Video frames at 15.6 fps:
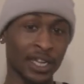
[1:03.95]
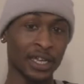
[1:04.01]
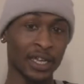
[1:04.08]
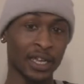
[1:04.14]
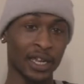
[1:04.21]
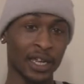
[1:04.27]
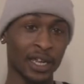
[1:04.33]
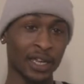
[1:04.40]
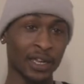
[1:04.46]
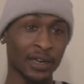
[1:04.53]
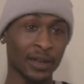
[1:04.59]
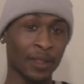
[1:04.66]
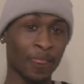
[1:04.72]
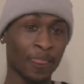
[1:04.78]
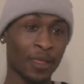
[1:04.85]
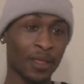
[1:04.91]

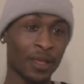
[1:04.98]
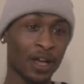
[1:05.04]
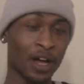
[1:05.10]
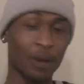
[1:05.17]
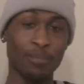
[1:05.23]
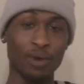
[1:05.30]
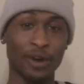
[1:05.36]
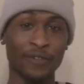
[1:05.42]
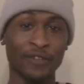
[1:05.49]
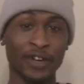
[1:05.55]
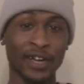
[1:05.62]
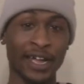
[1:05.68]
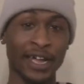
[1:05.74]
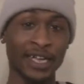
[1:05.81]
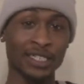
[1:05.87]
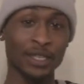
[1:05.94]
and her
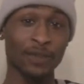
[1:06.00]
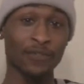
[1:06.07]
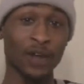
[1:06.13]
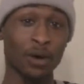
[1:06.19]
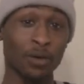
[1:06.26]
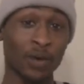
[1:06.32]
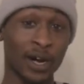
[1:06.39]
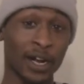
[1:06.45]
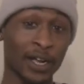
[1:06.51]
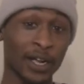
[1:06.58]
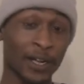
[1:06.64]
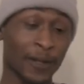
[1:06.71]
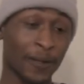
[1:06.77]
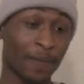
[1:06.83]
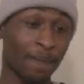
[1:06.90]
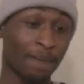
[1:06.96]
boyfriend asked if I
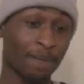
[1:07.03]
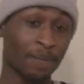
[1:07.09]
rhyme.